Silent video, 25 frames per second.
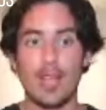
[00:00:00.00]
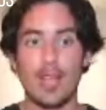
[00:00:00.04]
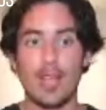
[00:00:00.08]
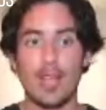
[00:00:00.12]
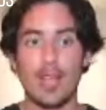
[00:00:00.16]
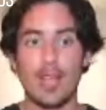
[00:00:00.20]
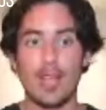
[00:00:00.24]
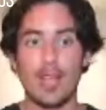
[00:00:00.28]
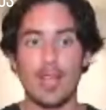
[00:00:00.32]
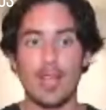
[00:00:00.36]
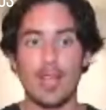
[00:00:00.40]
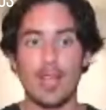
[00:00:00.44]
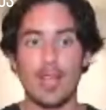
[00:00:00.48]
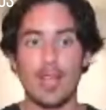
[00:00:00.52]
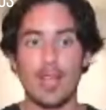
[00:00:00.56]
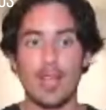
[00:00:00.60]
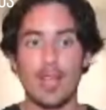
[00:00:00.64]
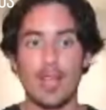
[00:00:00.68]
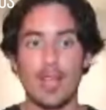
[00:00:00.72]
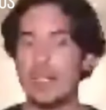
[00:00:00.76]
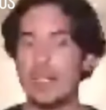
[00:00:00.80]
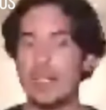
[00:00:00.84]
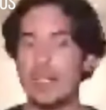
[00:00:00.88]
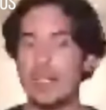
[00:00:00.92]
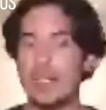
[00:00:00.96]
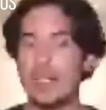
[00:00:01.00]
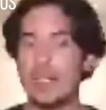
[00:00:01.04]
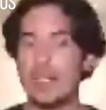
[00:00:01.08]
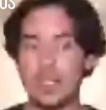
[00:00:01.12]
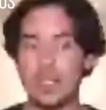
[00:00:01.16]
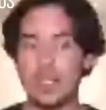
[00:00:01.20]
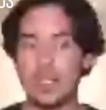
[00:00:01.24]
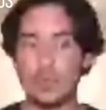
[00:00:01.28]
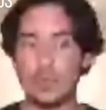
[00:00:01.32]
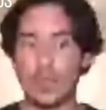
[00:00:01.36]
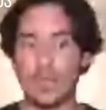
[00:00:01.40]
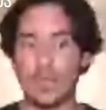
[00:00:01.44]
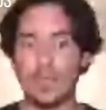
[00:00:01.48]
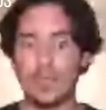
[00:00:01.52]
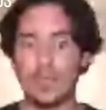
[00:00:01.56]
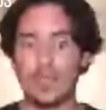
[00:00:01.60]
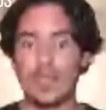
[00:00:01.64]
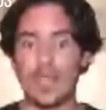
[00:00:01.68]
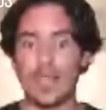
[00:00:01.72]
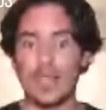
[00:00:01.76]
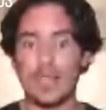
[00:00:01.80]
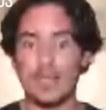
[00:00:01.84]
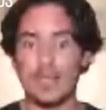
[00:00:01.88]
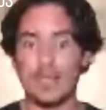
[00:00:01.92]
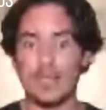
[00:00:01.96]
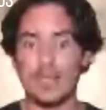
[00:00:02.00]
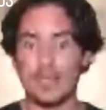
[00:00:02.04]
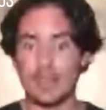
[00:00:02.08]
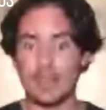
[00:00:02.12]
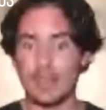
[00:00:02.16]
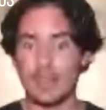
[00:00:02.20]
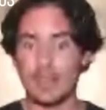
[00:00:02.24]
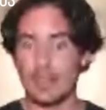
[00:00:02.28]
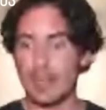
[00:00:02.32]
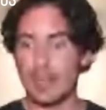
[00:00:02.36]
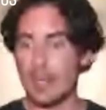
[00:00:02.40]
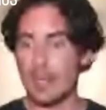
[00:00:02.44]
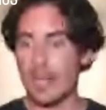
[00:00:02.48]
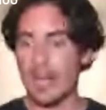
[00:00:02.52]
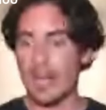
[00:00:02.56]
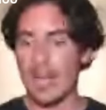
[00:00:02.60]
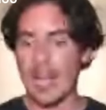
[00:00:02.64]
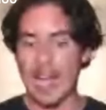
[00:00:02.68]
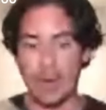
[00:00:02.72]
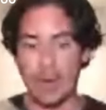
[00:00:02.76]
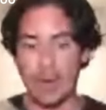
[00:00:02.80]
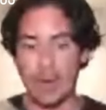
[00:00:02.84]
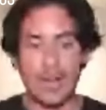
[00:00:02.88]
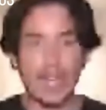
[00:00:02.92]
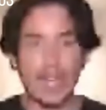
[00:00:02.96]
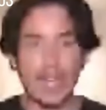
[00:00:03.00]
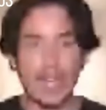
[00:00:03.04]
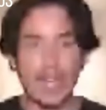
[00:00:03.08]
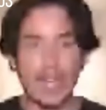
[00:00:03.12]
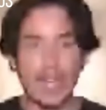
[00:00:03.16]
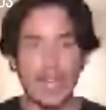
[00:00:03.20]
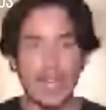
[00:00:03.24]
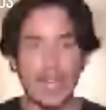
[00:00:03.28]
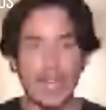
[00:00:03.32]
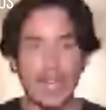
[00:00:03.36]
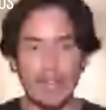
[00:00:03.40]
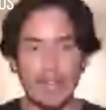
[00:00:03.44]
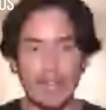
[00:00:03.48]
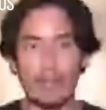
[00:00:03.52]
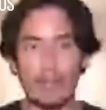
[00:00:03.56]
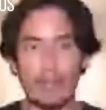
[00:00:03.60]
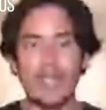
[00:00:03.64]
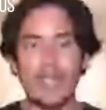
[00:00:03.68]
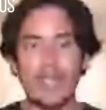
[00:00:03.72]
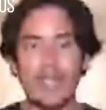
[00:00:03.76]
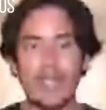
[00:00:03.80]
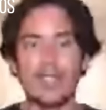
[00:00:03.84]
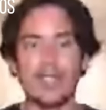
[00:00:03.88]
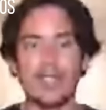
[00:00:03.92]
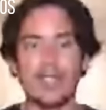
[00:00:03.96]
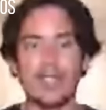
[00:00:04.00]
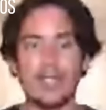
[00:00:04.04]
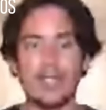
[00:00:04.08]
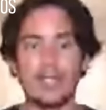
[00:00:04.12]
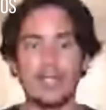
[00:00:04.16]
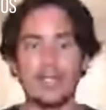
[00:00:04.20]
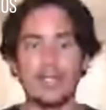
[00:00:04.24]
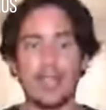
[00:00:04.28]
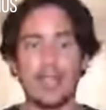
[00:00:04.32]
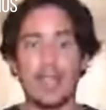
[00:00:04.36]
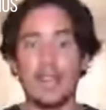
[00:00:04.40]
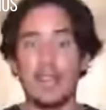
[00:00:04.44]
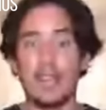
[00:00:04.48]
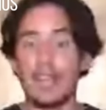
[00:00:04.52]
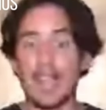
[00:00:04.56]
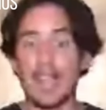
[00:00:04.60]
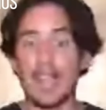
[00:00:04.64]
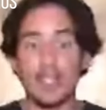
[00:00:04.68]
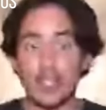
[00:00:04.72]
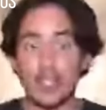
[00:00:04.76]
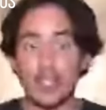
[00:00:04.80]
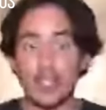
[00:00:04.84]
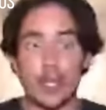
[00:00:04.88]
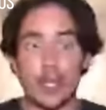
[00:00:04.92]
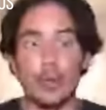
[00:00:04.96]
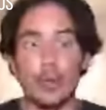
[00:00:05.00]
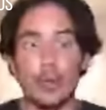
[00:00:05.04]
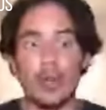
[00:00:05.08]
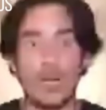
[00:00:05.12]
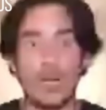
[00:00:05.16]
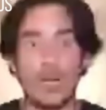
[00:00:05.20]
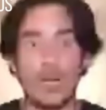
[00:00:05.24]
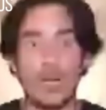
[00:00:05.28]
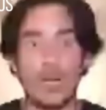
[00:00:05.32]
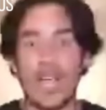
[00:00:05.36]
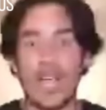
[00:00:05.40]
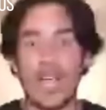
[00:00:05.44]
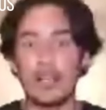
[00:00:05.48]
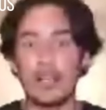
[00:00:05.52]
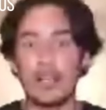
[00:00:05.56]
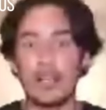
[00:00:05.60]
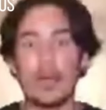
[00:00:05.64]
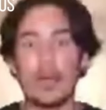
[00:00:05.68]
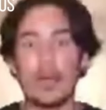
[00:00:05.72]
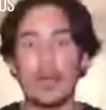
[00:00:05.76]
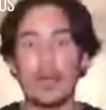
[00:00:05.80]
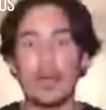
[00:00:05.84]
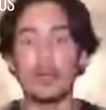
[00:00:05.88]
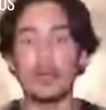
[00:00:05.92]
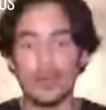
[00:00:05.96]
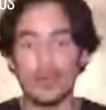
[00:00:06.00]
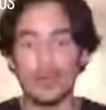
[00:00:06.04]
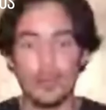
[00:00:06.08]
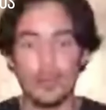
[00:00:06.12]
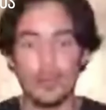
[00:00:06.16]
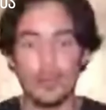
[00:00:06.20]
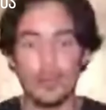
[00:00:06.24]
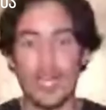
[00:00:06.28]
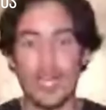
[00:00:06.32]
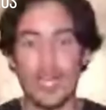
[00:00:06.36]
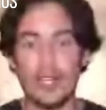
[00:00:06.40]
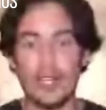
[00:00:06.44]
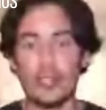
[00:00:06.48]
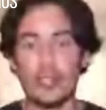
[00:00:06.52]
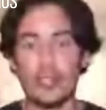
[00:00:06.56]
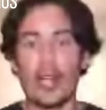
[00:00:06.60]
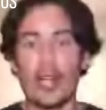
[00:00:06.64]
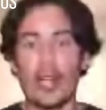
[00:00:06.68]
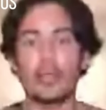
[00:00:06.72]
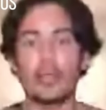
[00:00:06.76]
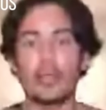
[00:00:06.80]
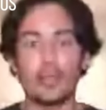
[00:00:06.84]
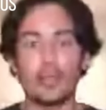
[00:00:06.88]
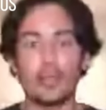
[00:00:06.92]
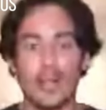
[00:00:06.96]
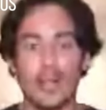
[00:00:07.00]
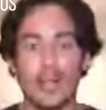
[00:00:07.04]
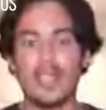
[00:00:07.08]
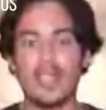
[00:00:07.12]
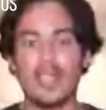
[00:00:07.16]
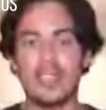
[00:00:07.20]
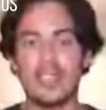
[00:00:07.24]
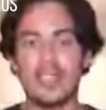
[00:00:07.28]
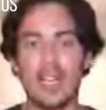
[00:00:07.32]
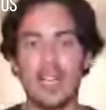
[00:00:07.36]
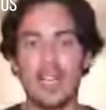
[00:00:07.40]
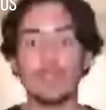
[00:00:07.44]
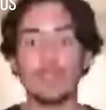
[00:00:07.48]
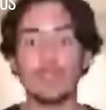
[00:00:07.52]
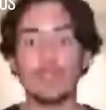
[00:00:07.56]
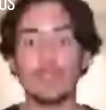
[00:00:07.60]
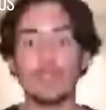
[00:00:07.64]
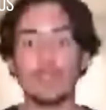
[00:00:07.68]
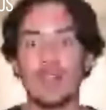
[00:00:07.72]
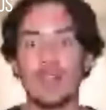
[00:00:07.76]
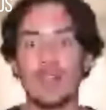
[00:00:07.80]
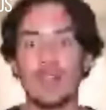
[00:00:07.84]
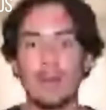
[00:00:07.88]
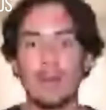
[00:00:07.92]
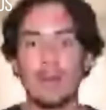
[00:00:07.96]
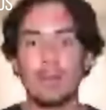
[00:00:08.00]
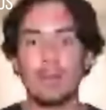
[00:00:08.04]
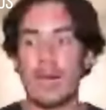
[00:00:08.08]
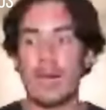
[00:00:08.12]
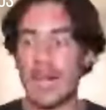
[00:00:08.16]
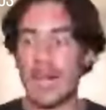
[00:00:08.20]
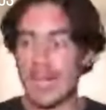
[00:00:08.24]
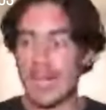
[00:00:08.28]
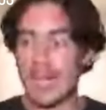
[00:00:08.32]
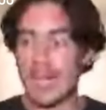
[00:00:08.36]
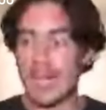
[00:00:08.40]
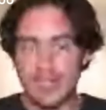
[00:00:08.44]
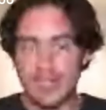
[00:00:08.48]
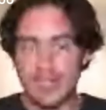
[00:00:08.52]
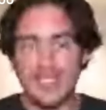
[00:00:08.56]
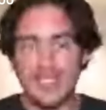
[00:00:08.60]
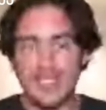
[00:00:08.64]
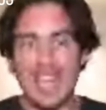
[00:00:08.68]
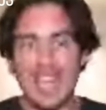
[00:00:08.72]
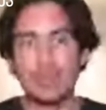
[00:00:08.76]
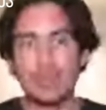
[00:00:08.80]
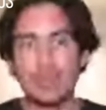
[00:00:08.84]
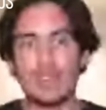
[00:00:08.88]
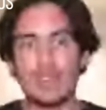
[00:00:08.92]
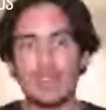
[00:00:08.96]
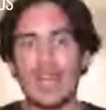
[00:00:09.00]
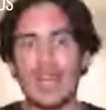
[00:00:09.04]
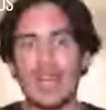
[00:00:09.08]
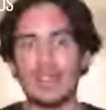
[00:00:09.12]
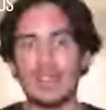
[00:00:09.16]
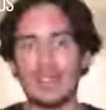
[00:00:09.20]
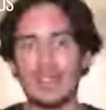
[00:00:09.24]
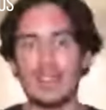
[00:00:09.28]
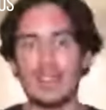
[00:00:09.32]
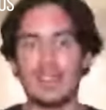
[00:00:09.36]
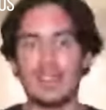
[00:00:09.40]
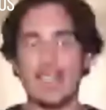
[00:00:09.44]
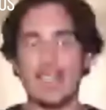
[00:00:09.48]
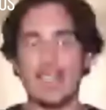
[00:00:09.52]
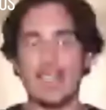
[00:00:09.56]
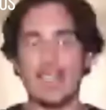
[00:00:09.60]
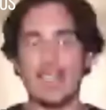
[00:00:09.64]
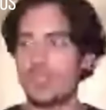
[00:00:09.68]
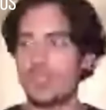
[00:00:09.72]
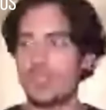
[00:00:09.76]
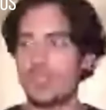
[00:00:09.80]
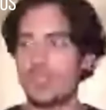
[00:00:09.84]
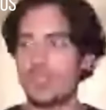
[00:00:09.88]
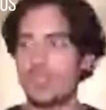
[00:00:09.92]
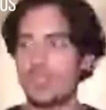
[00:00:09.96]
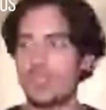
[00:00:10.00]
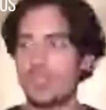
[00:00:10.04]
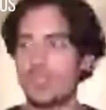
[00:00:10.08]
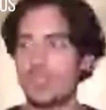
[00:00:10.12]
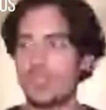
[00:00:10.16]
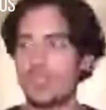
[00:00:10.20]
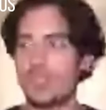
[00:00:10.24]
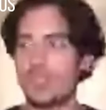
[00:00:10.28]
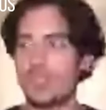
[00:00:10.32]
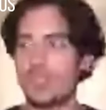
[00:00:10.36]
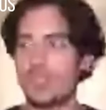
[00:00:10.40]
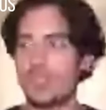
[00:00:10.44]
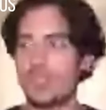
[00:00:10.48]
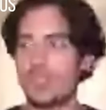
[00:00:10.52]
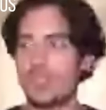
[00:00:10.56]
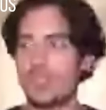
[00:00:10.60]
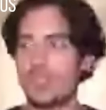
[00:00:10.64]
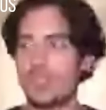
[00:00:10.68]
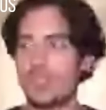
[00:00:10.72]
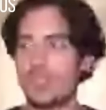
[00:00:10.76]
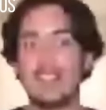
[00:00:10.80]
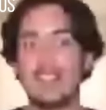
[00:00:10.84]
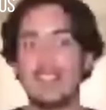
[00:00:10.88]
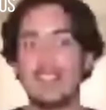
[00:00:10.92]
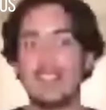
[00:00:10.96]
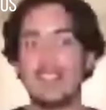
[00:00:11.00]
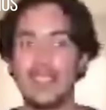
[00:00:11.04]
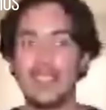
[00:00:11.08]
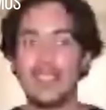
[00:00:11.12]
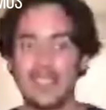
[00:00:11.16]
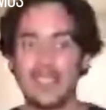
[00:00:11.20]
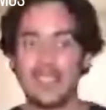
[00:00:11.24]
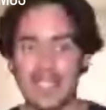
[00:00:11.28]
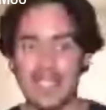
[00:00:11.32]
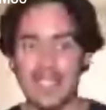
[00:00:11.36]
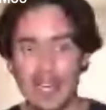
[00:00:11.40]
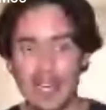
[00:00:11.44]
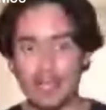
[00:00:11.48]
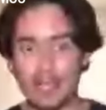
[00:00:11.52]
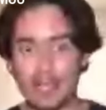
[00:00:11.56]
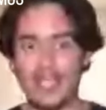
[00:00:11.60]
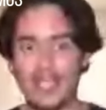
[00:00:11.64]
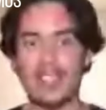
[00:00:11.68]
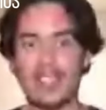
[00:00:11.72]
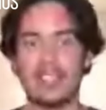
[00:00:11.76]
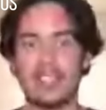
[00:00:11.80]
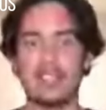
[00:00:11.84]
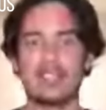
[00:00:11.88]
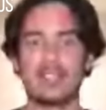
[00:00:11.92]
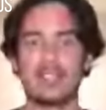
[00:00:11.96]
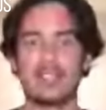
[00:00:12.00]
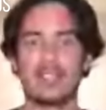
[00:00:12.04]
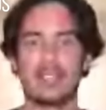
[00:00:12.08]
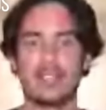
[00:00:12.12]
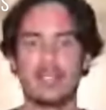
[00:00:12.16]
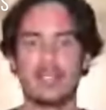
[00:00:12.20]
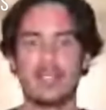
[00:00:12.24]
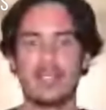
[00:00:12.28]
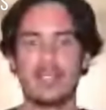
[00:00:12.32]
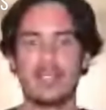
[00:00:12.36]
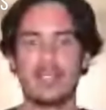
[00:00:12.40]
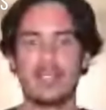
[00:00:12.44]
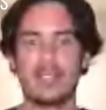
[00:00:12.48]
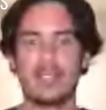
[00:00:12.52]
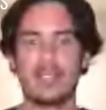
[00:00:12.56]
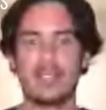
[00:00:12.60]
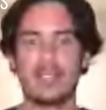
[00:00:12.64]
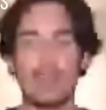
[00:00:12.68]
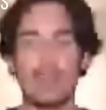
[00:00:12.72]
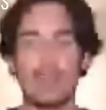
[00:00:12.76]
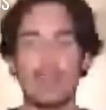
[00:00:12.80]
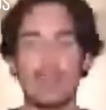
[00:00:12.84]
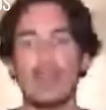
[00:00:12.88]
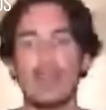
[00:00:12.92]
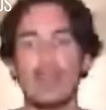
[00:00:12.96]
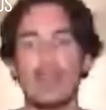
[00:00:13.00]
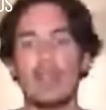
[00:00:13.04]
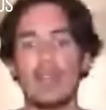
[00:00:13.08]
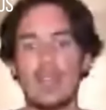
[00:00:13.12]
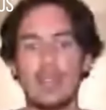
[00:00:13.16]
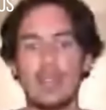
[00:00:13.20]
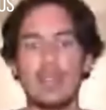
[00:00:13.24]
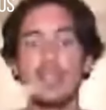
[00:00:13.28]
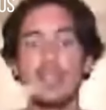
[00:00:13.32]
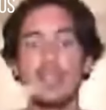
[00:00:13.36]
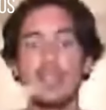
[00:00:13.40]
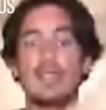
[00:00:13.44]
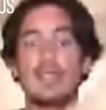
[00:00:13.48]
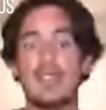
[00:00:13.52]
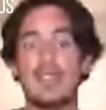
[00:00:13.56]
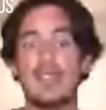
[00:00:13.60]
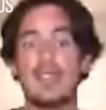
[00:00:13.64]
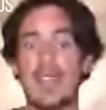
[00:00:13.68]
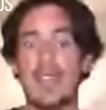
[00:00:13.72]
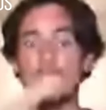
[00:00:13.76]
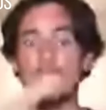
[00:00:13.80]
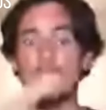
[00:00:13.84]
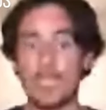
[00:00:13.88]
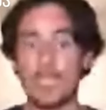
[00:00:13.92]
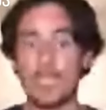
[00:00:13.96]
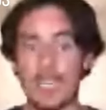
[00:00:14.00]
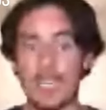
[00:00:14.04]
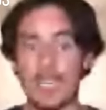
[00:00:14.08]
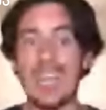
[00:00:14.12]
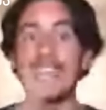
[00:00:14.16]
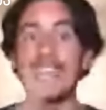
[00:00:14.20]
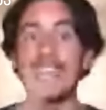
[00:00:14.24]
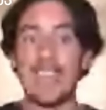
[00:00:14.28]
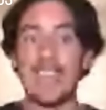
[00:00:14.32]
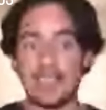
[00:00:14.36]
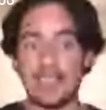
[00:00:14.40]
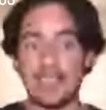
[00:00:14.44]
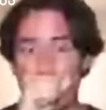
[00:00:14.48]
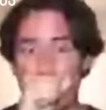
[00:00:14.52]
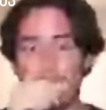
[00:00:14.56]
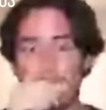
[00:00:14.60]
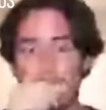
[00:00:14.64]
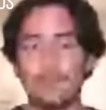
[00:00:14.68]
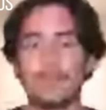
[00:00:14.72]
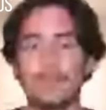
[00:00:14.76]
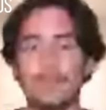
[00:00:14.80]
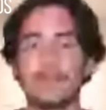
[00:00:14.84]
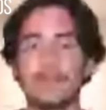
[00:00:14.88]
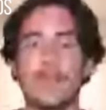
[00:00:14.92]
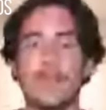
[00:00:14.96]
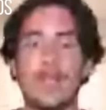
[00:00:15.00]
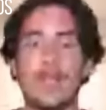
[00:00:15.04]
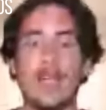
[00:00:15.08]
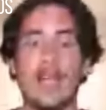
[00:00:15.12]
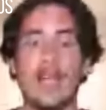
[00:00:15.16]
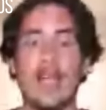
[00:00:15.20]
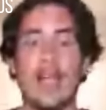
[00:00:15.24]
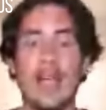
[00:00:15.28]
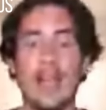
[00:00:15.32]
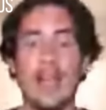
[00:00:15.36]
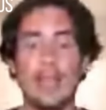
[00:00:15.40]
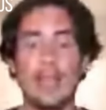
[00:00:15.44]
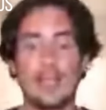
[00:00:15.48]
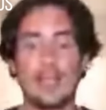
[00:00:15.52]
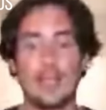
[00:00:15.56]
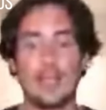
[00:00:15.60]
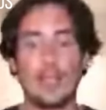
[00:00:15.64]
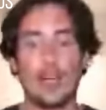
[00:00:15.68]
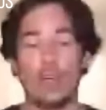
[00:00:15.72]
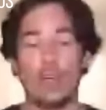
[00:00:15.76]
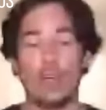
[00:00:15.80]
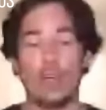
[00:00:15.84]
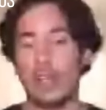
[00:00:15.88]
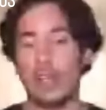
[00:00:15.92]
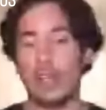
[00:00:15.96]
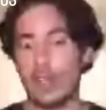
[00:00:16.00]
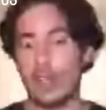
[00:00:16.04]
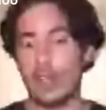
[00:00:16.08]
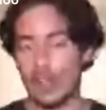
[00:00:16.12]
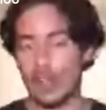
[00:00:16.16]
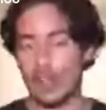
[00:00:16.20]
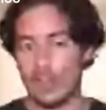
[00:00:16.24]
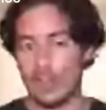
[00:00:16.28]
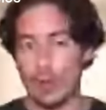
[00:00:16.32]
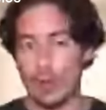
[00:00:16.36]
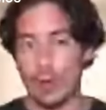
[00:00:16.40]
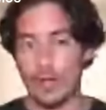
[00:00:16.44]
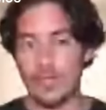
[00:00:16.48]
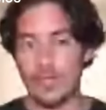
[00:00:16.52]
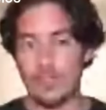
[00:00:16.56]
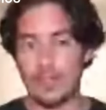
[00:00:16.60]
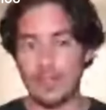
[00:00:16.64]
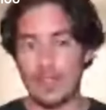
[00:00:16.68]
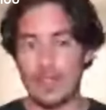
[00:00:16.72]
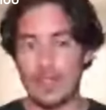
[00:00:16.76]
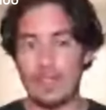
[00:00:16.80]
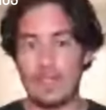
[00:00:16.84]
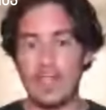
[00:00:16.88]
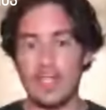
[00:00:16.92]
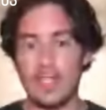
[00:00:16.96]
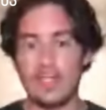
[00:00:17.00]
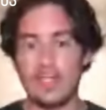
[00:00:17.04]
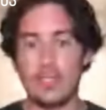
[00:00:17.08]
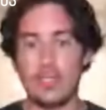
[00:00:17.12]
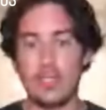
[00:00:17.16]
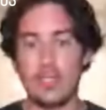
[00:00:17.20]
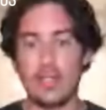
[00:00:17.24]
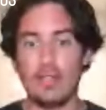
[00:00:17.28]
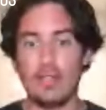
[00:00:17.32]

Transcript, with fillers: So this one says, how can I be vibrating this if I don't know? I don't know how to do it. I don't know how to make the sound, but I sound that inside. So this is re sounding, okay, is sounding again. And of course, if this tuning fork is